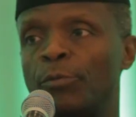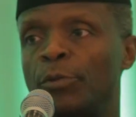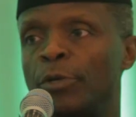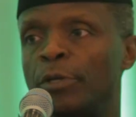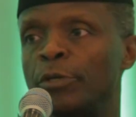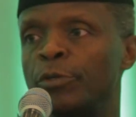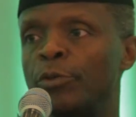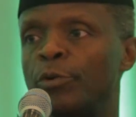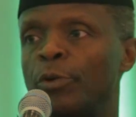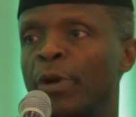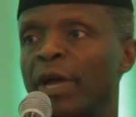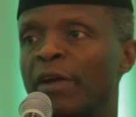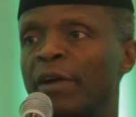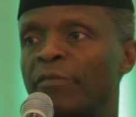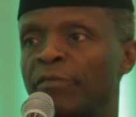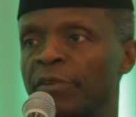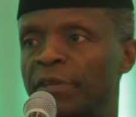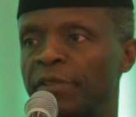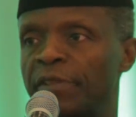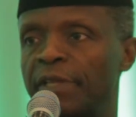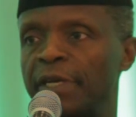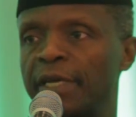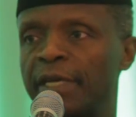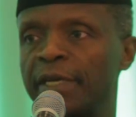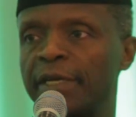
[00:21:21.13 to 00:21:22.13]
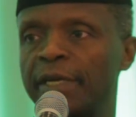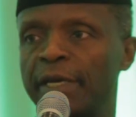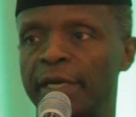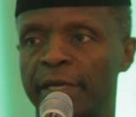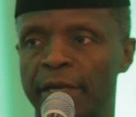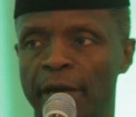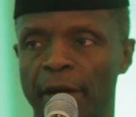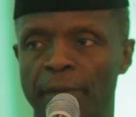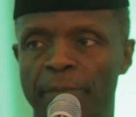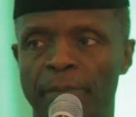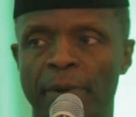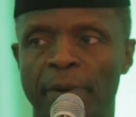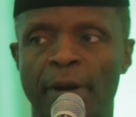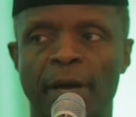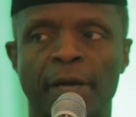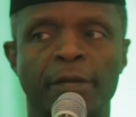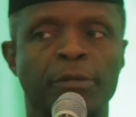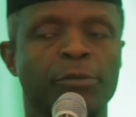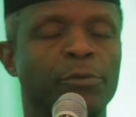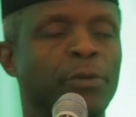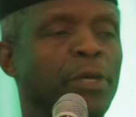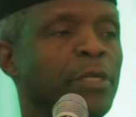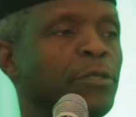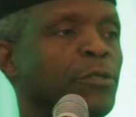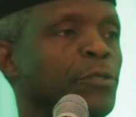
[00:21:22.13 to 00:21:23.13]
We'll do everything in our part
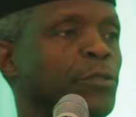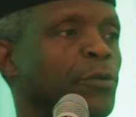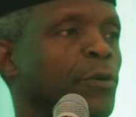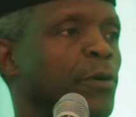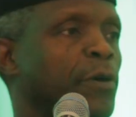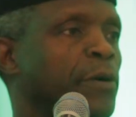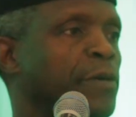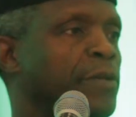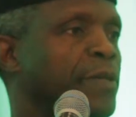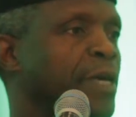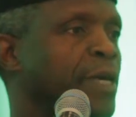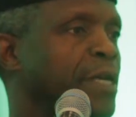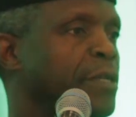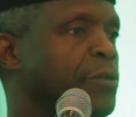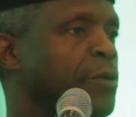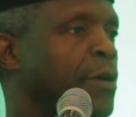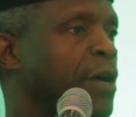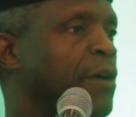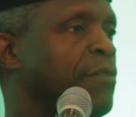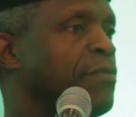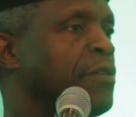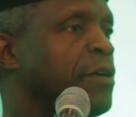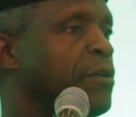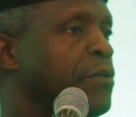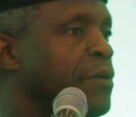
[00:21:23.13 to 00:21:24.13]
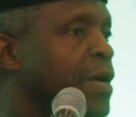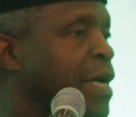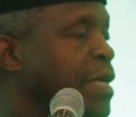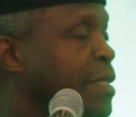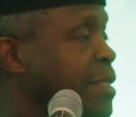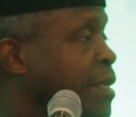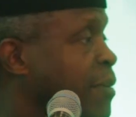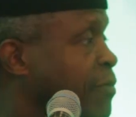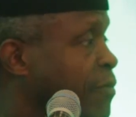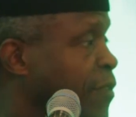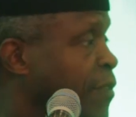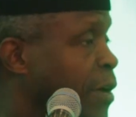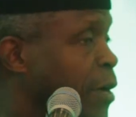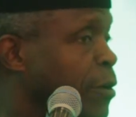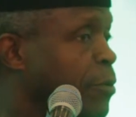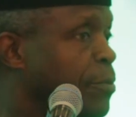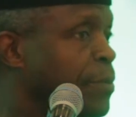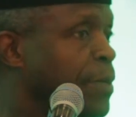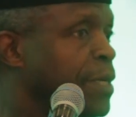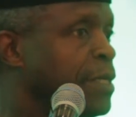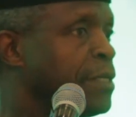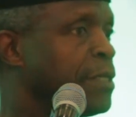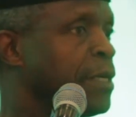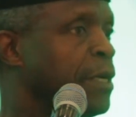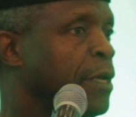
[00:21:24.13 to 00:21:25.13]
to ensure that you have the right
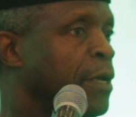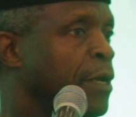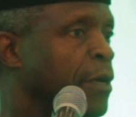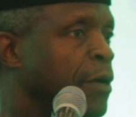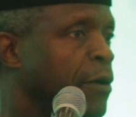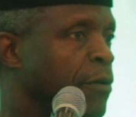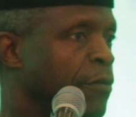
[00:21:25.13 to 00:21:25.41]
environment